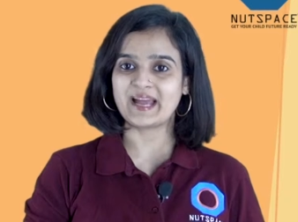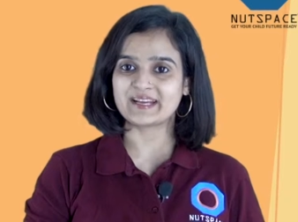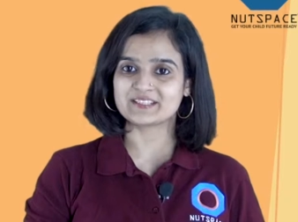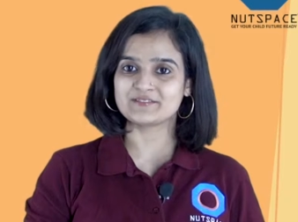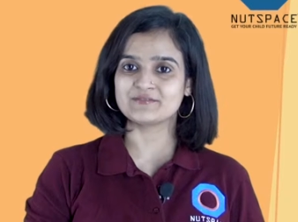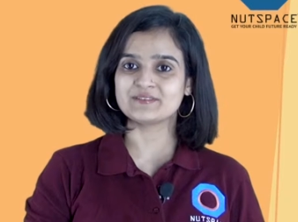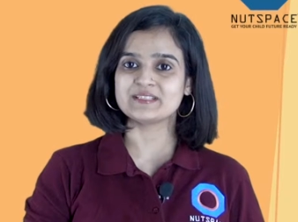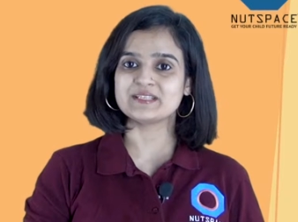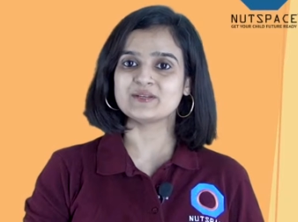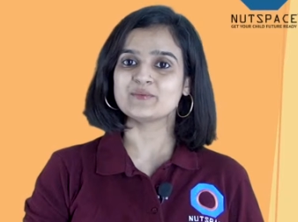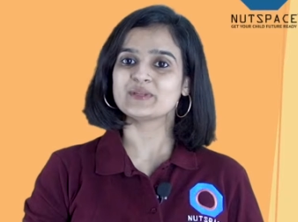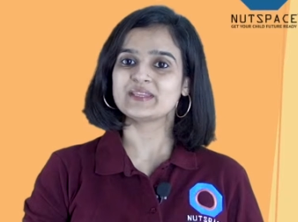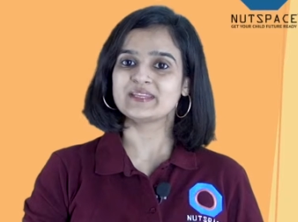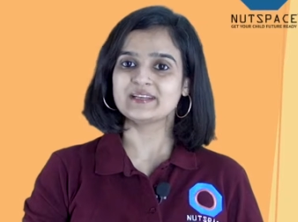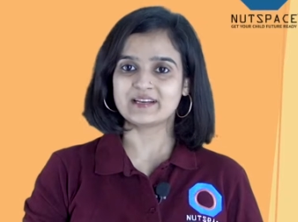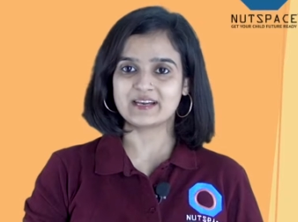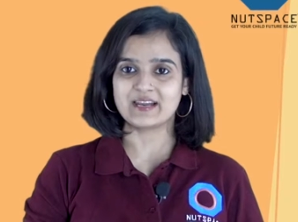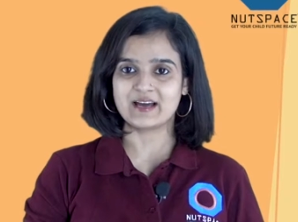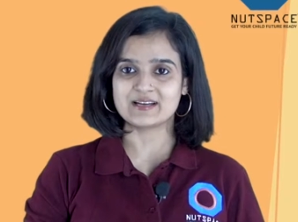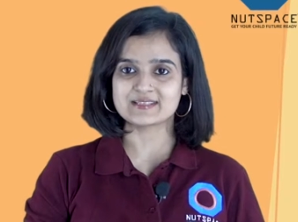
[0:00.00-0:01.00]
activity with the
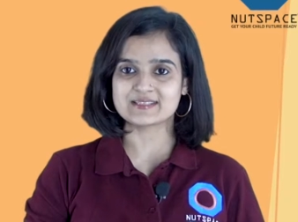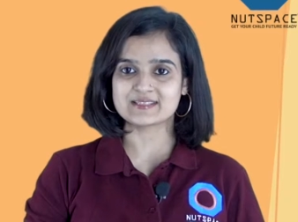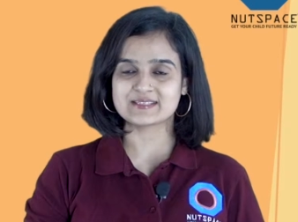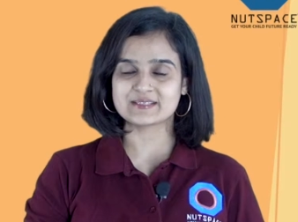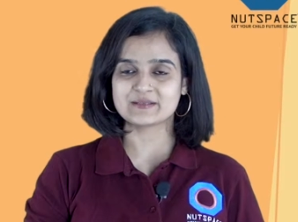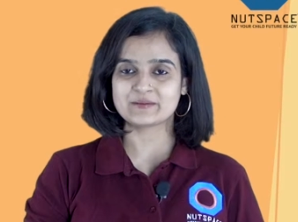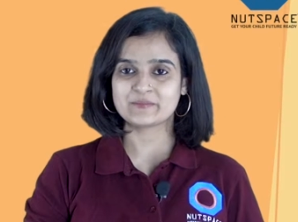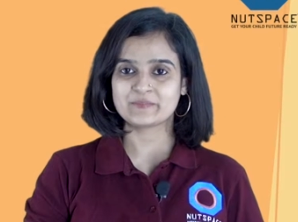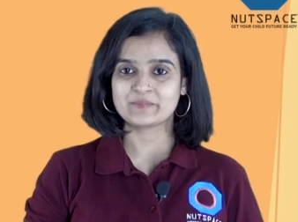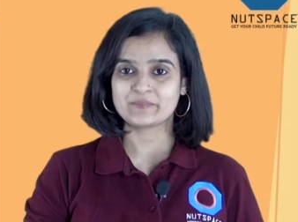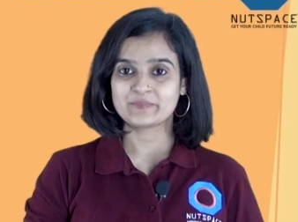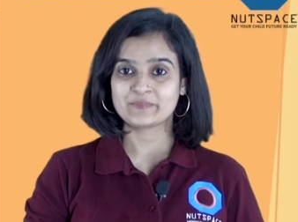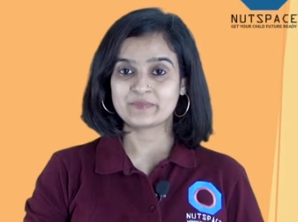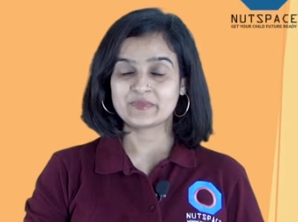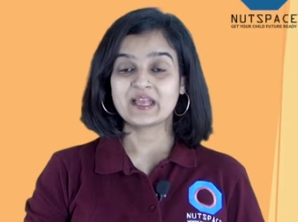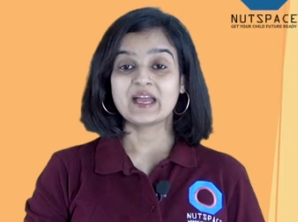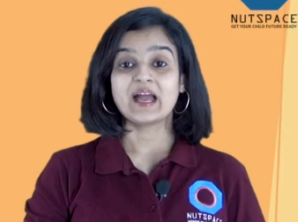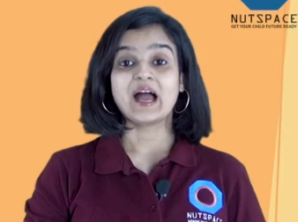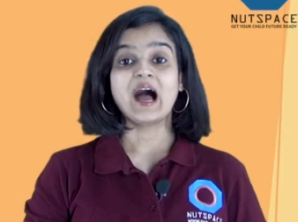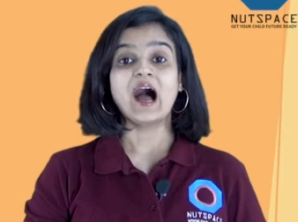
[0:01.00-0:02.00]
class.
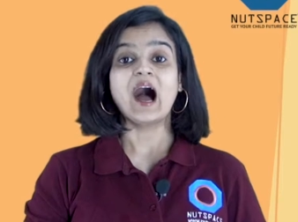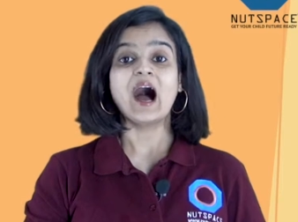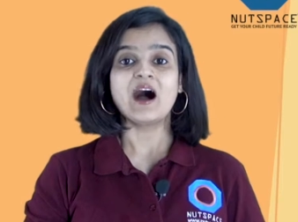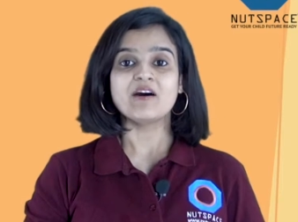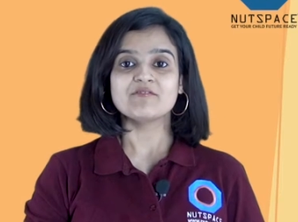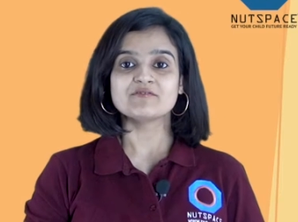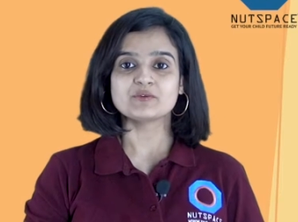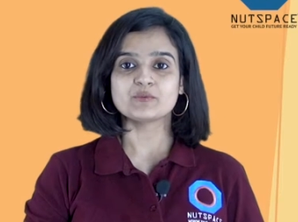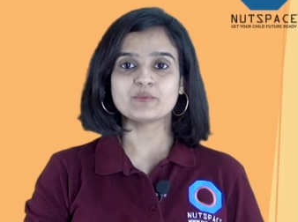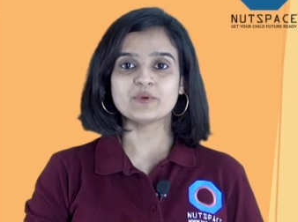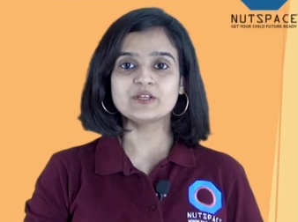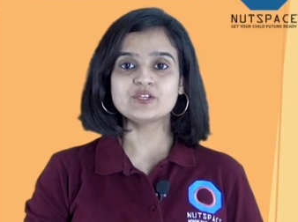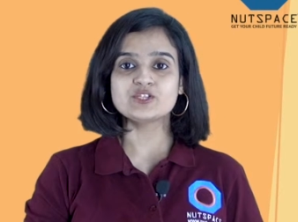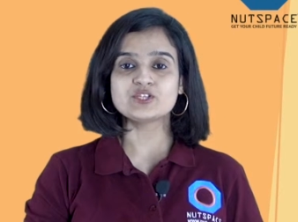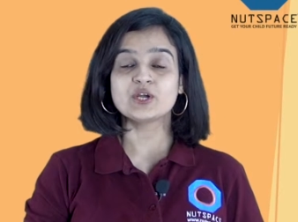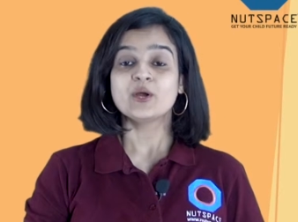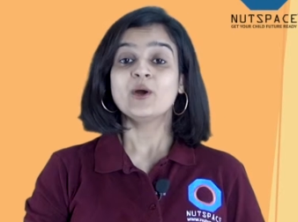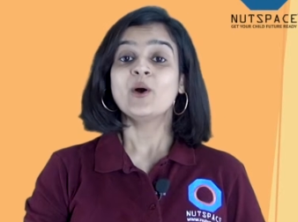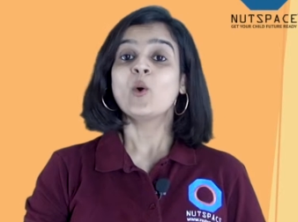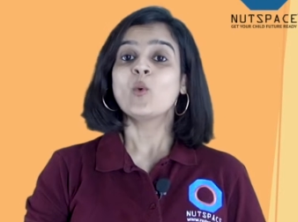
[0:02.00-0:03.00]
After
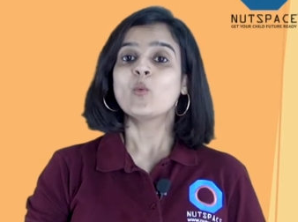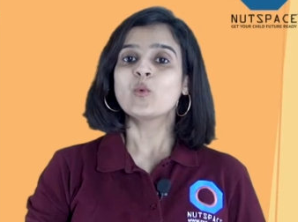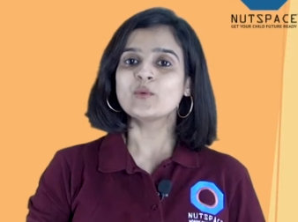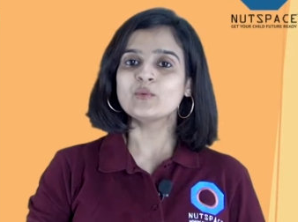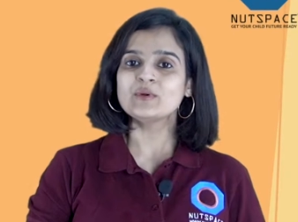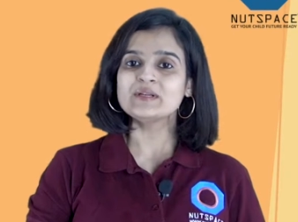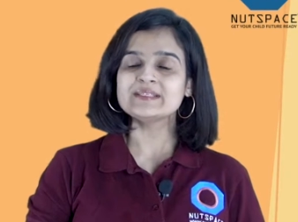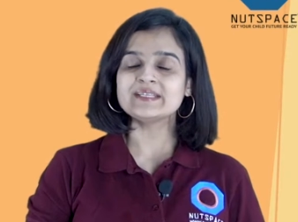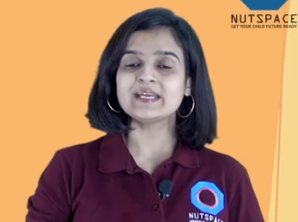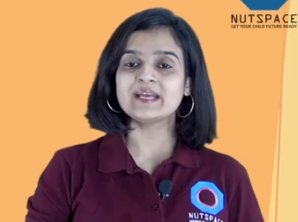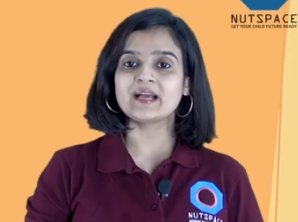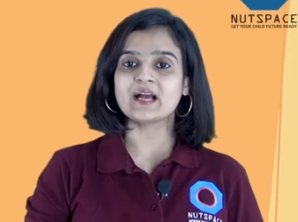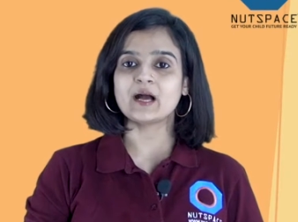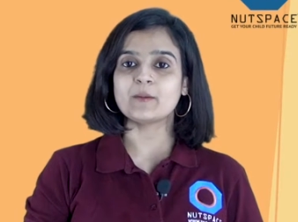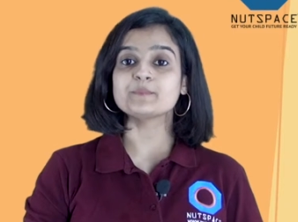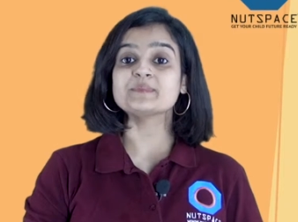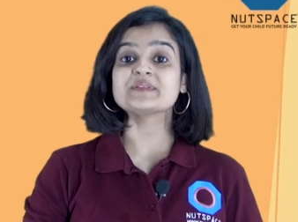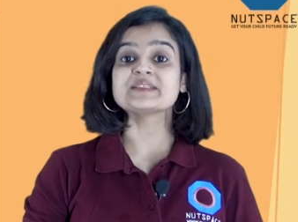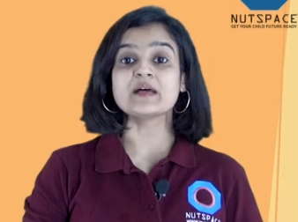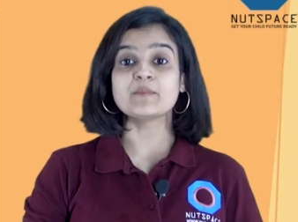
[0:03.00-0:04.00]
which, we will take
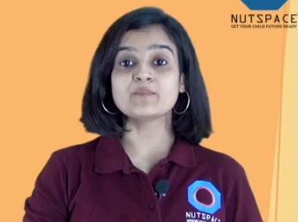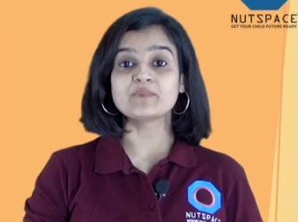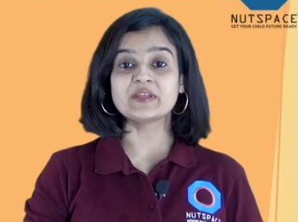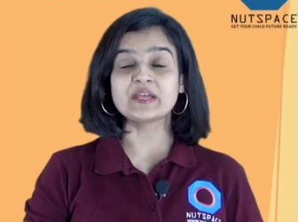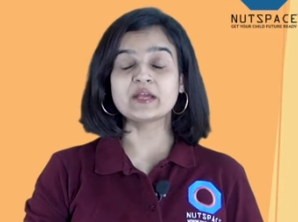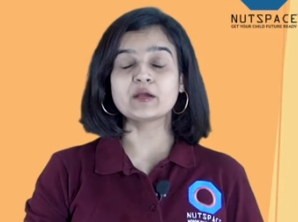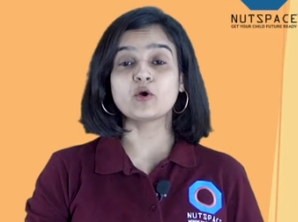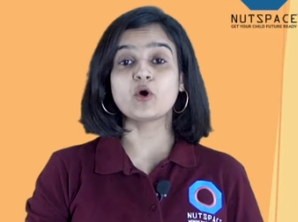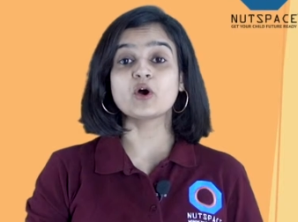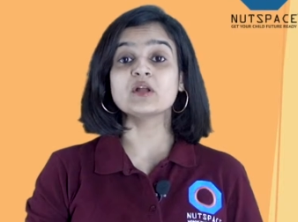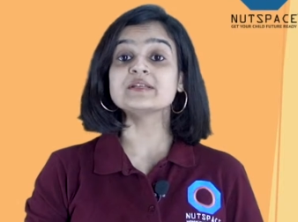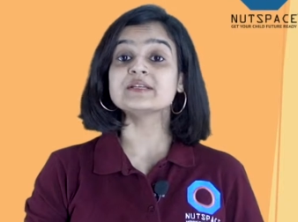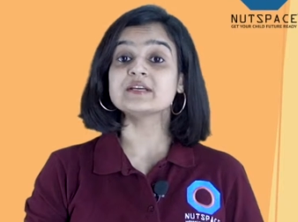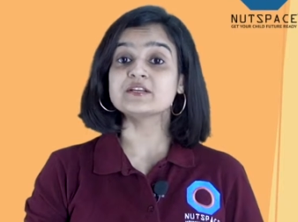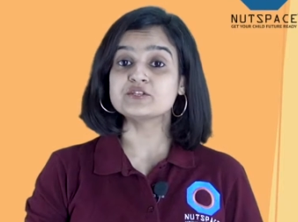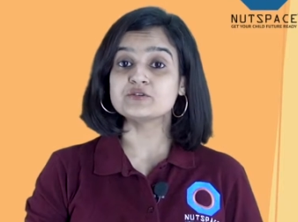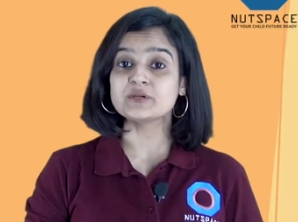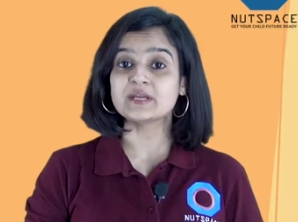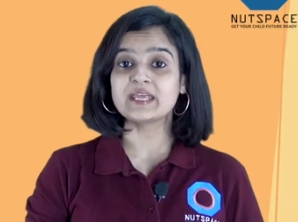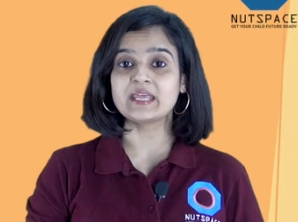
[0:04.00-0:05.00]
up something called
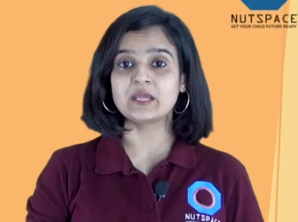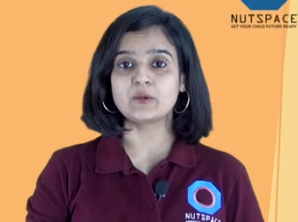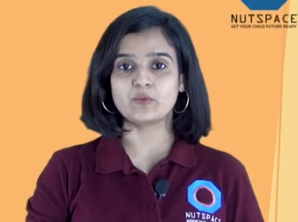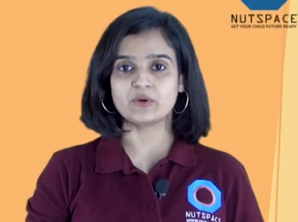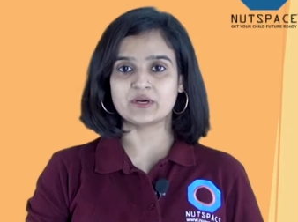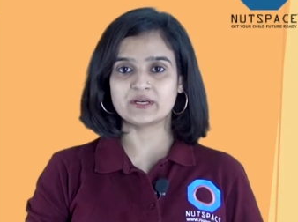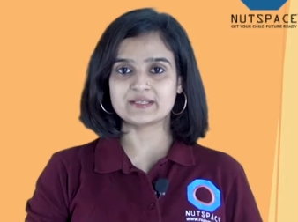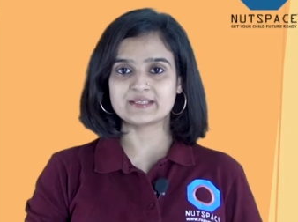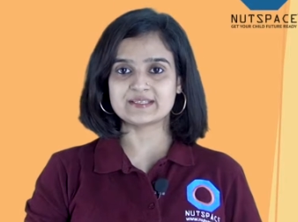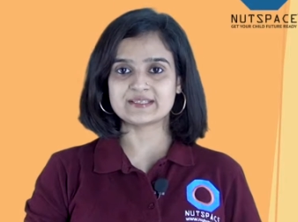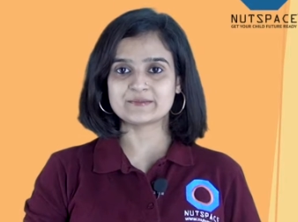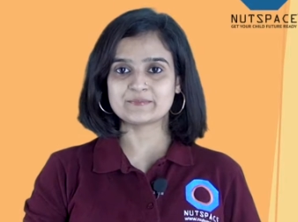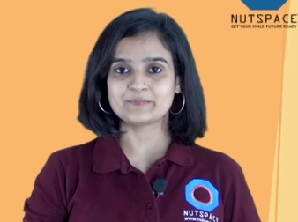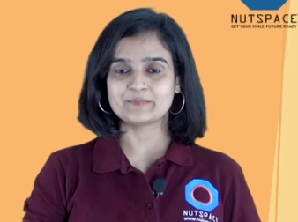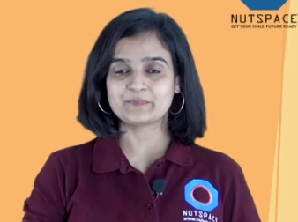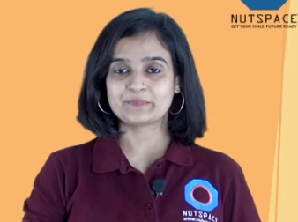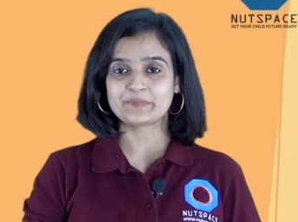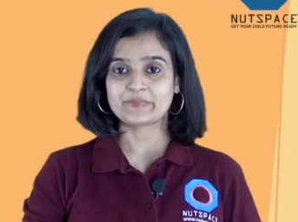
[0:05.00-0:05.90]
tricky words.